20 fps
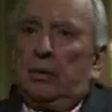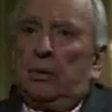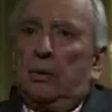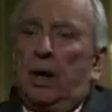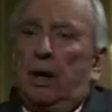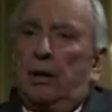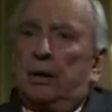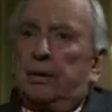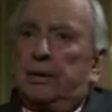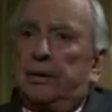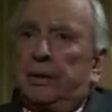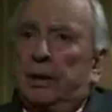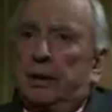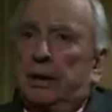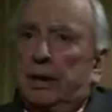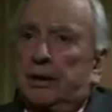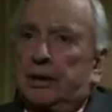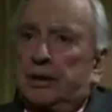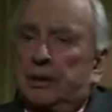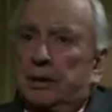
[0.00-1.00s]
Well, the
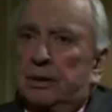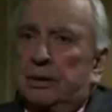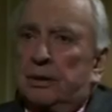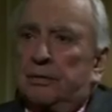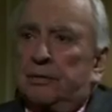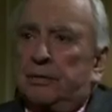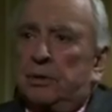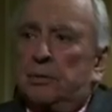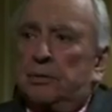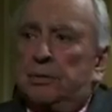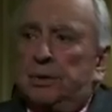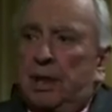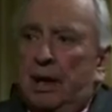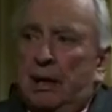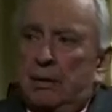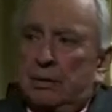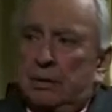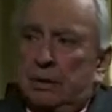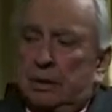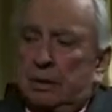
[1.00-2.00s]
election of
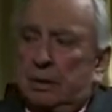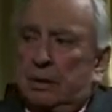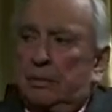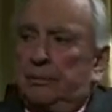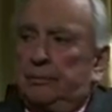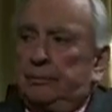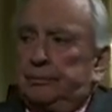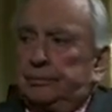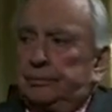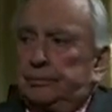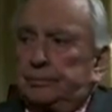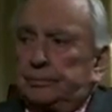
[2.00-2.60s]
2000